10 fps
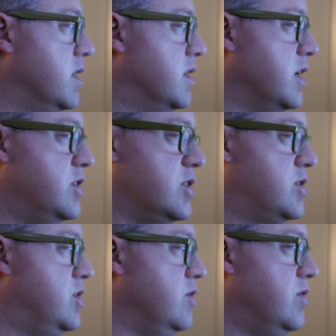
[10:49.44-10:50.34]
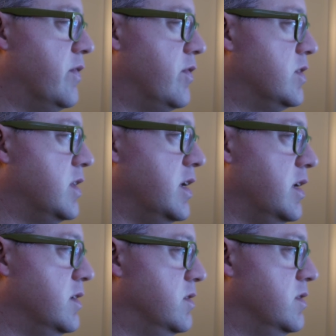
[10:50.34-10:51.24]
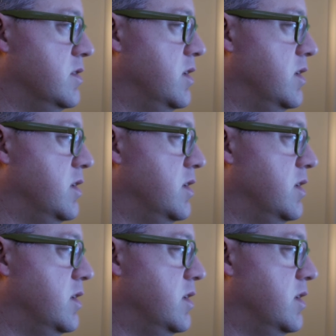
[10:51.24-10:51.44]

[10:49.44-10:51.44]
They just do different things.